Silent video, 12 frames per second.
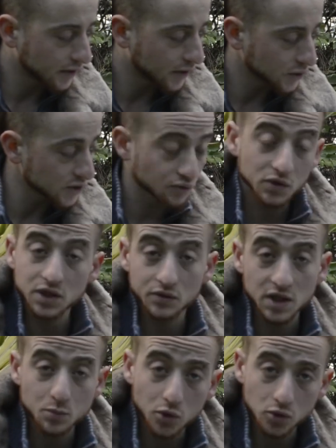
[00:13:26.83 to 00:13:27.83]
those are really,
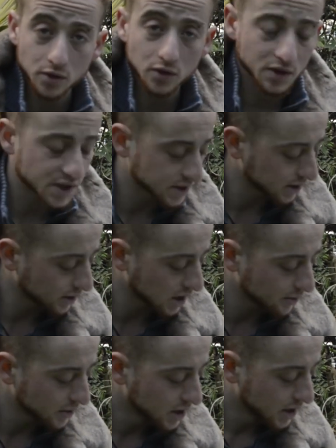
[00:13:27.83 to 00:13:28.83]
really important on
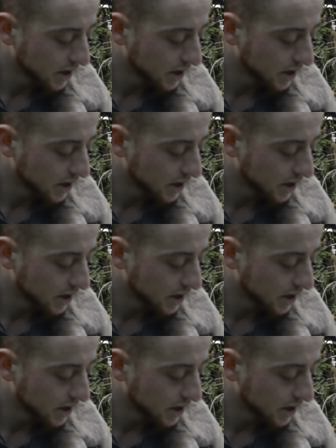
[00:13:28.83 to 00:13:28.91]
Instagram,